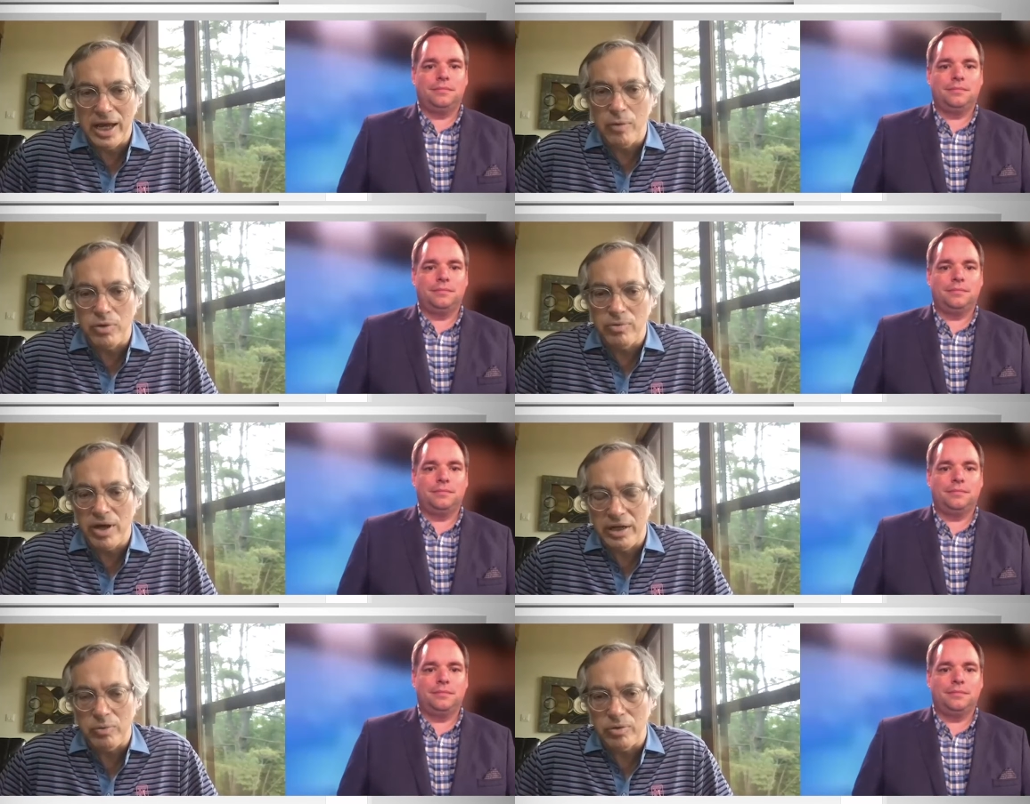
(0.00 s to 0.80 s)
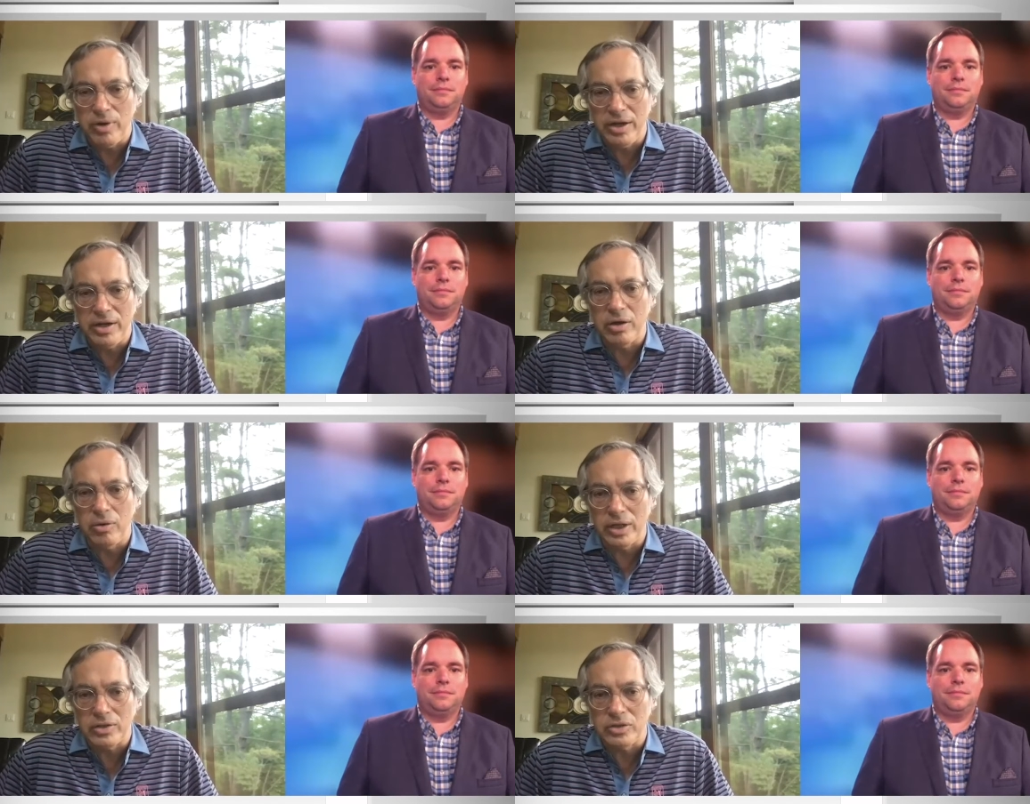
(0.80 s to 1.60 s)
Speaker 1: we're ready. We're ready to go.
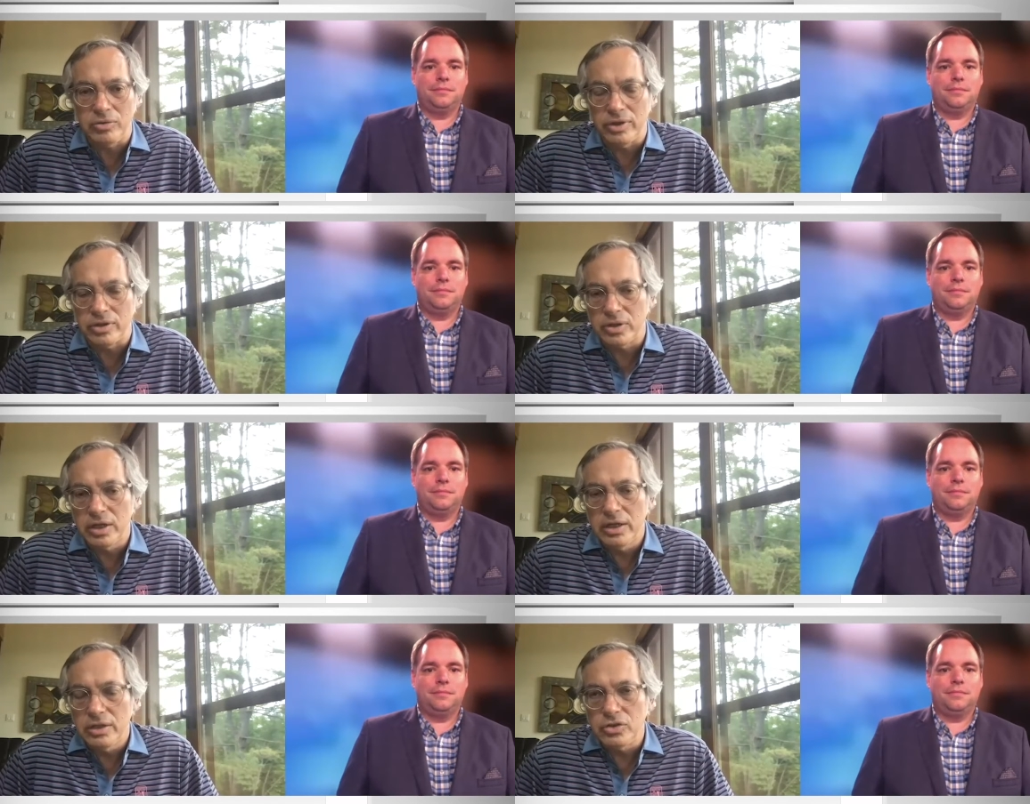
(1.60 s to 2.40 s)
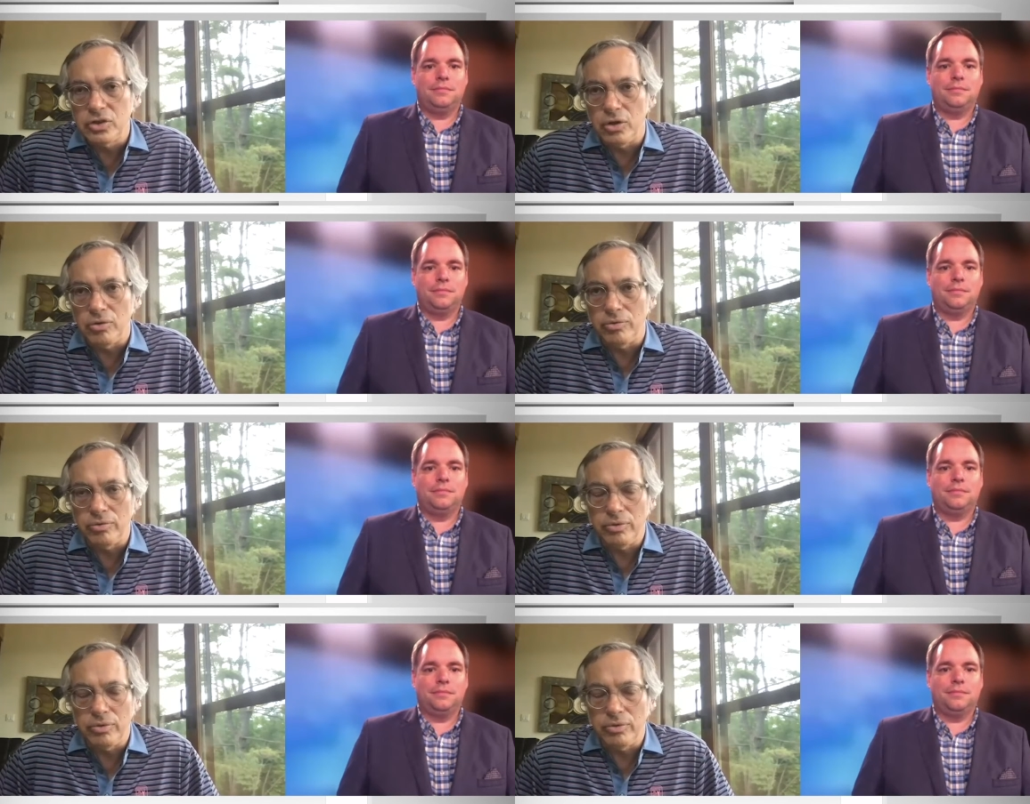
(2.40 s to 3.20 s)
Let's do this."
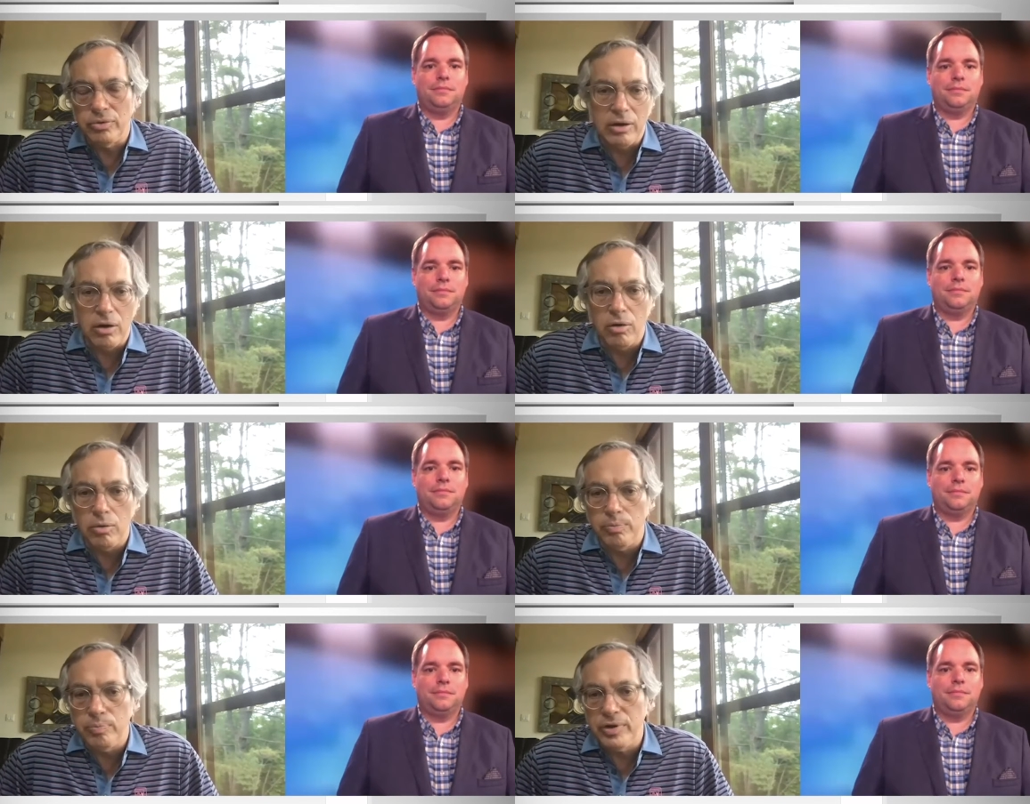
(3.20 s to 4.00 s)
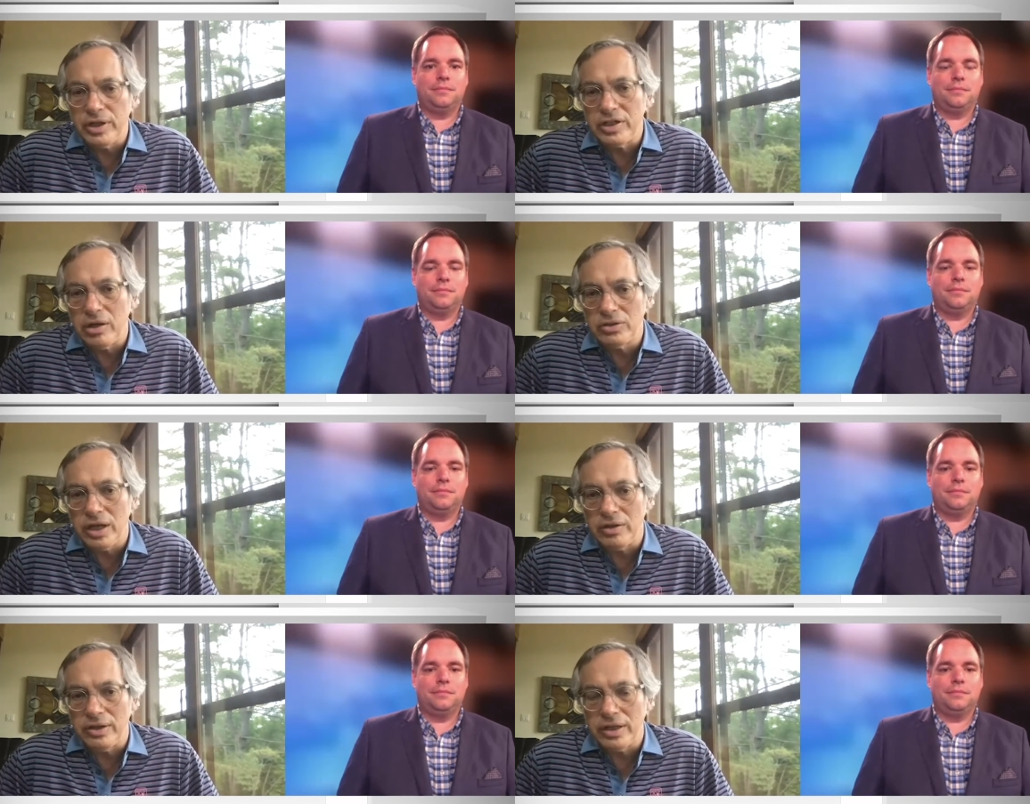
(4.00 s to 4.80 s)
So again, all pretty
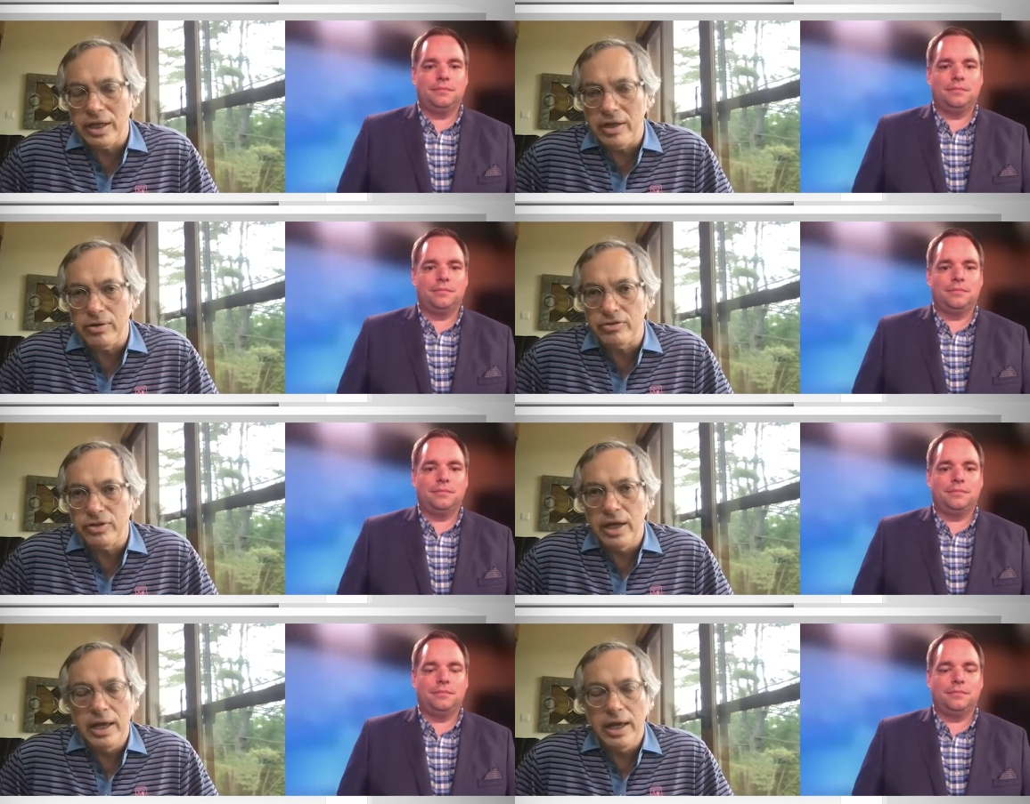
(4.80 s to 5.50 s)
telltale indicators.